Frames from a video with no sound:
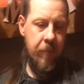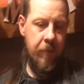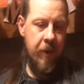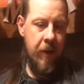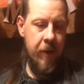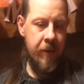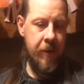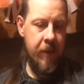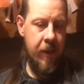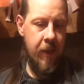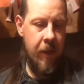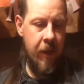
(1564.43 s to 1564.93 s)

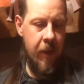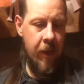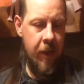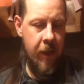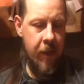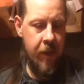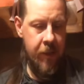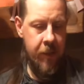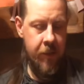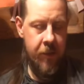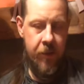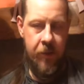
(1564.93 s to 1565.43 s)
bread
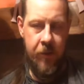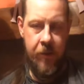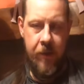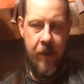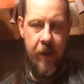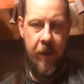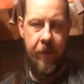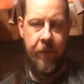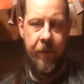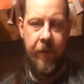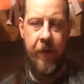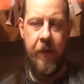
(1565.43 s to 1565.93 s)
is just
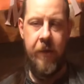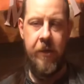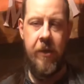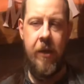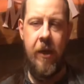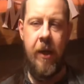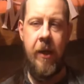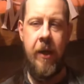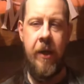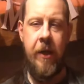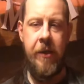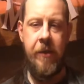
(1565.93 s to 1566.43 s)
nearly finished
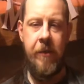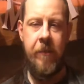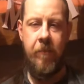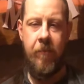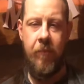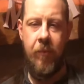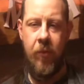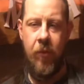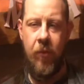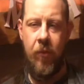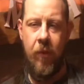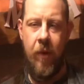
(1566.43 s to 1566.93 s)
in its
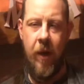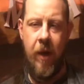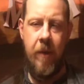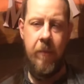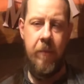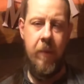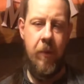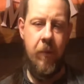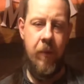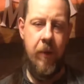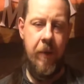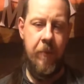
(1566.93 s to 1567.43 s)

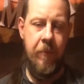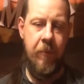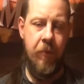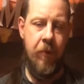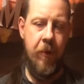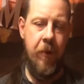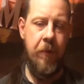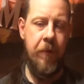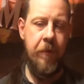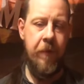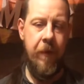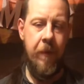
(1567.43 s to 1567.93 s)
primary
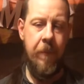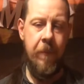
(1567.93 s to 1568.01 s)
proof.